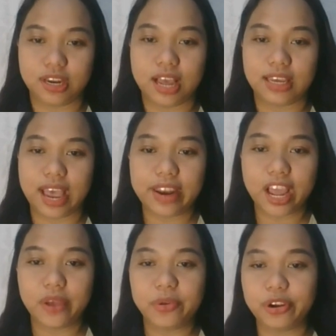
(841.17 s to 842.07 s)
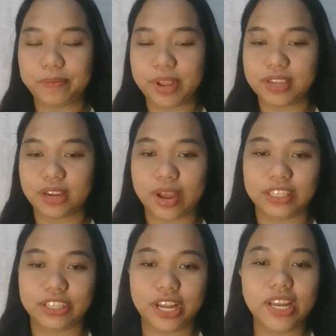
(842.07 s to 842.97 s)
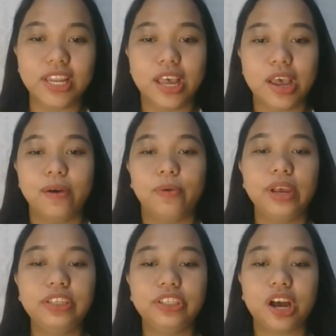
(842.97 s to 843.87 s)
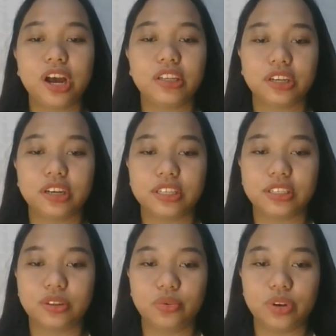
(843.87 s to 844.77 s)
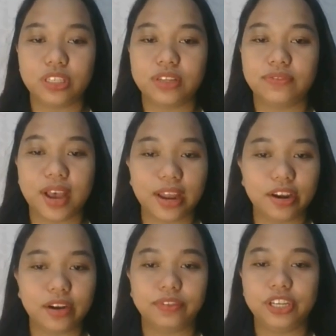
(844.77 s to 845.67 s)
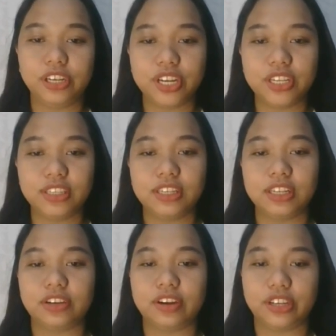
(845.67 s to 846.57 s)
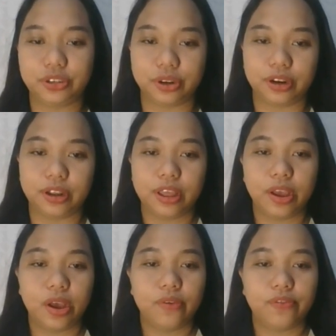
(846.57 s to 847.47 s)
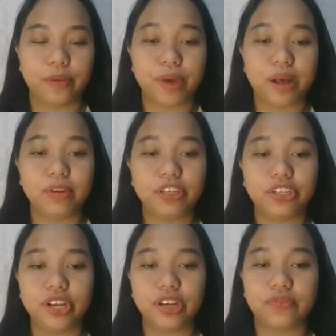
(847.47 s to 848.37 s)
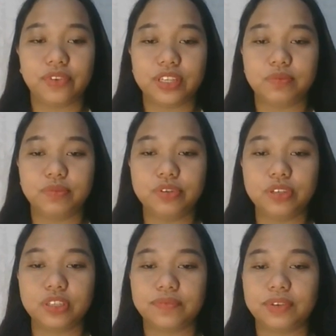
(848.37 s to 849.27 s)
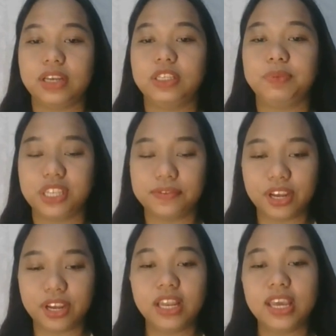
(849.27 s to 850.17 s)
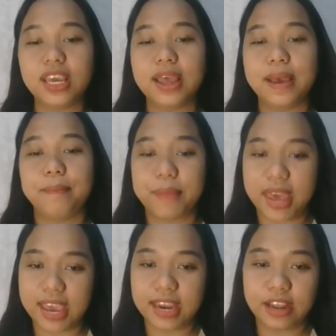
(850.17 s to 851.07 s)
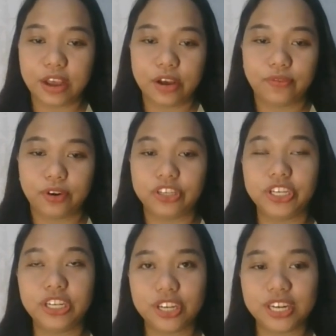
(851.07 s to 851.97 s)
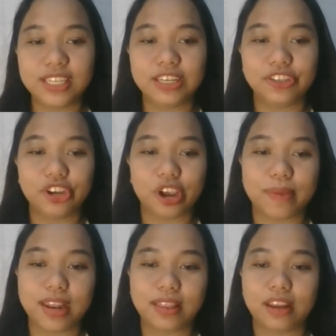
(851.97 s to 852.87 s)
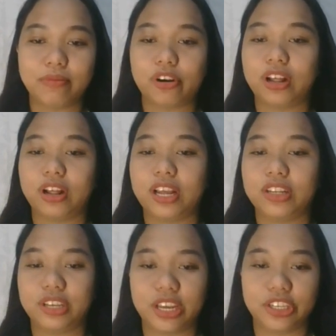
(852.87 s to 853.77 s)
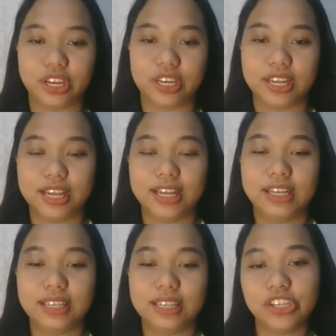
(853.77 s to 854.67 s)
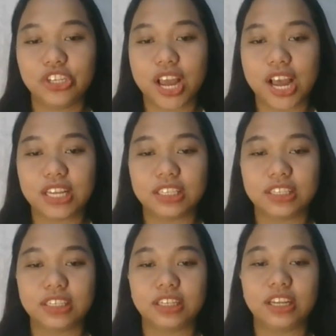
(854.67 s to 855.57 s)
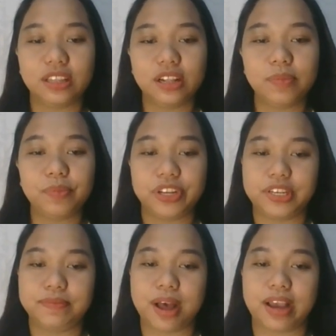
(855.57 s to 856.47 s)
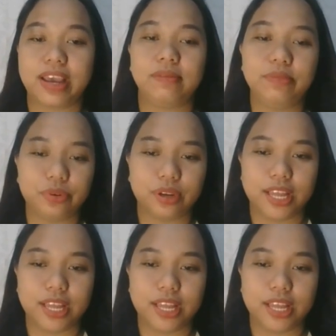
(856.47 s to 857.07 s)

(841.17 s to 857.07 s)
Again, I will repeat the question. Which author is known as the father of children's literature? For publishing the first books specifically made for children's enjoyment and moral education, such as The Little Pretty Pocket Book.